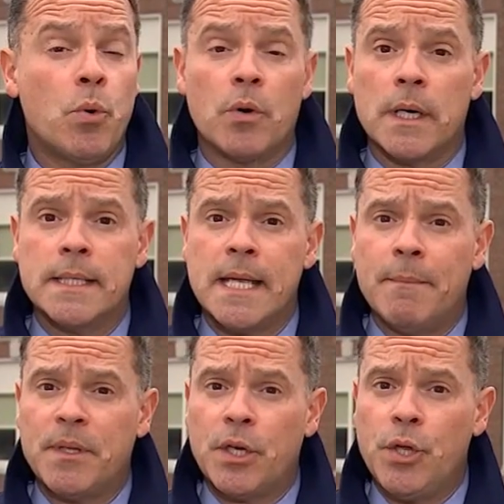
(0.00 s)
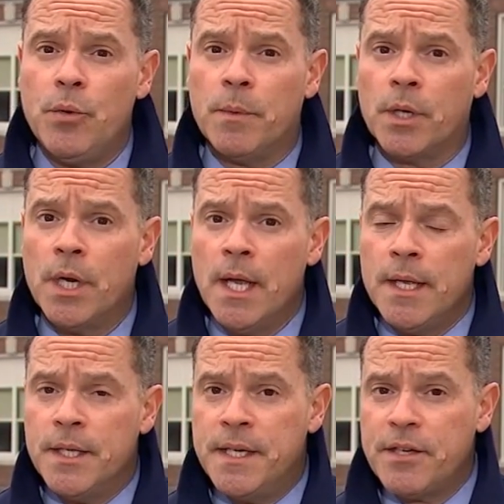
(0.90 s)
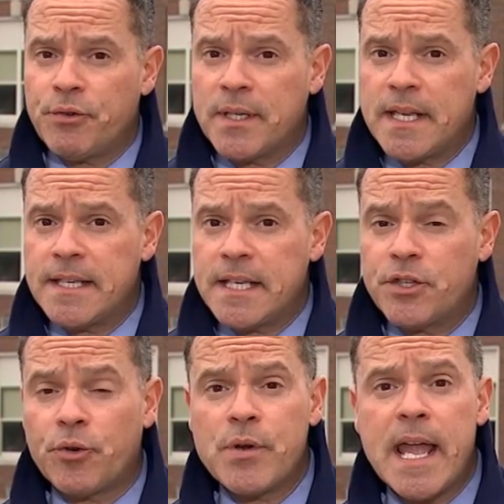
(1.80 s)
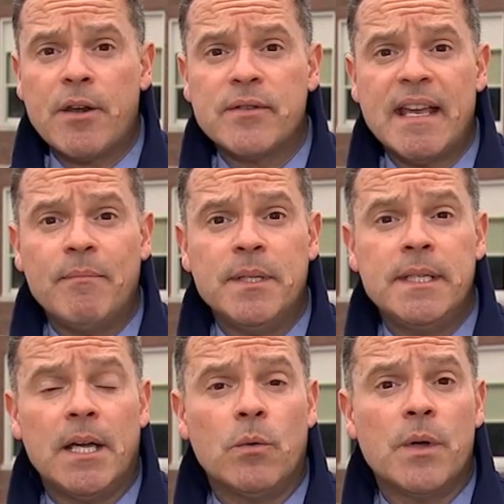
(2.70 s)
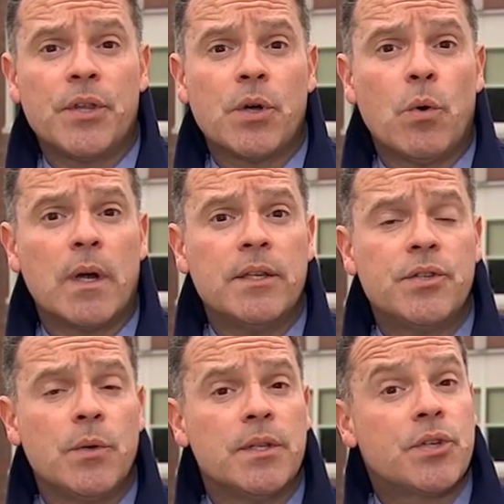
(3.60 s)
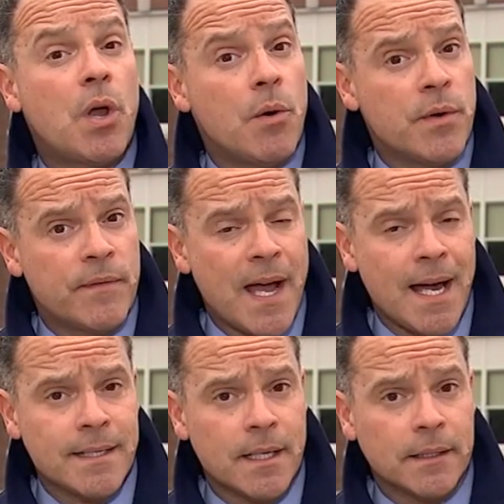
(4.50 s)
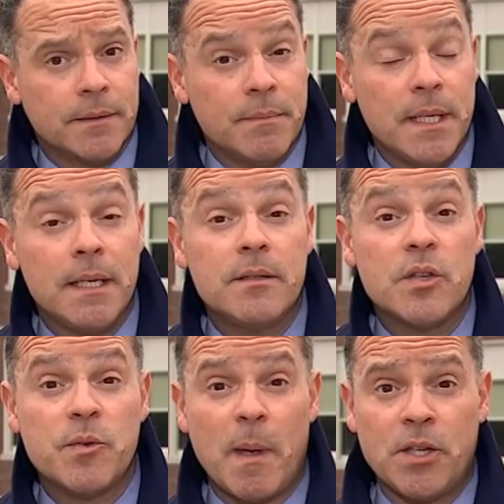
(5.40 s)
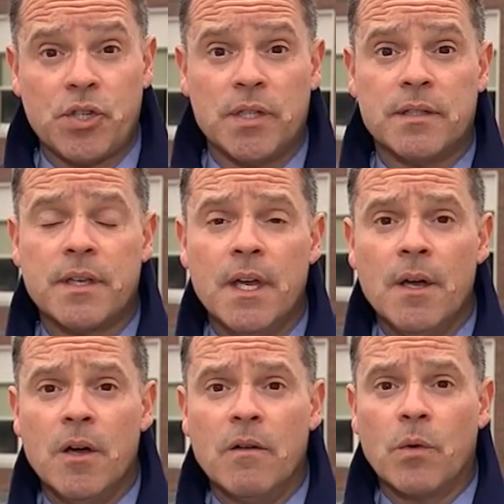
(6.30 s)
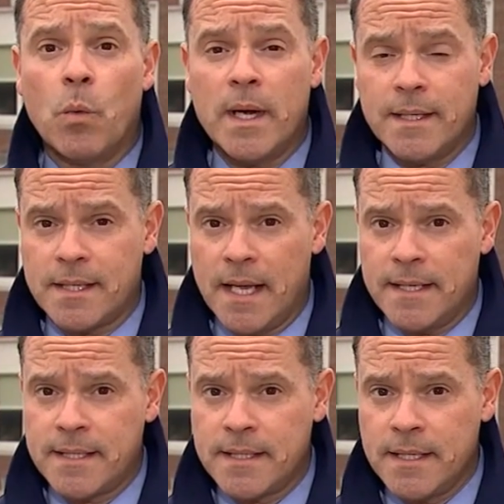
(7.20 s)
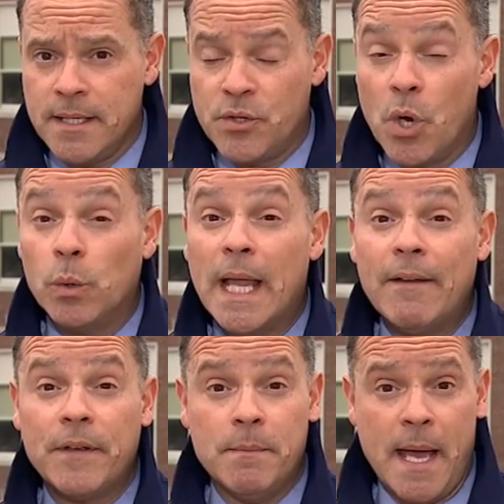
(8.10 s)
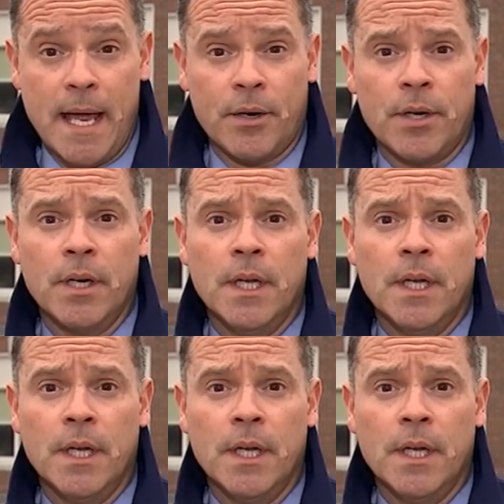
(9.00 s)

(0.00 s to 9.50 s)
poor attempt at humor, the district says its creators have been dealt with according to its code of conduct, meaning suspensions, over what it says is no laughing matter.